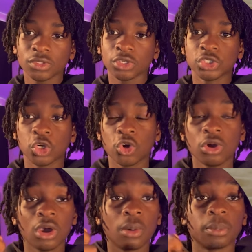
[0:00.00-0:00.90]
So
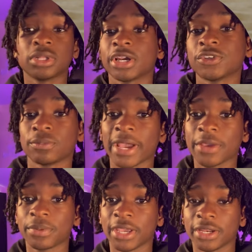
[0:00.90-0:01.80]
Pilates for back
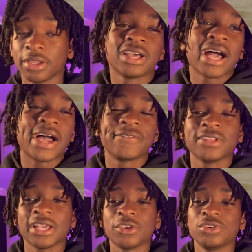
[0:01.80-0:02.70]
pain, I feel
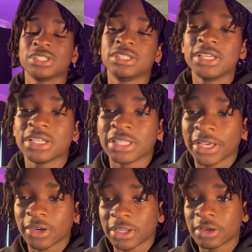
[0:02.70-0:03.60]
like you just need to, like,
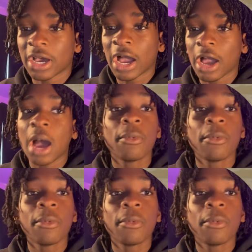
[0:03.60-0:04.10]
okay, I'm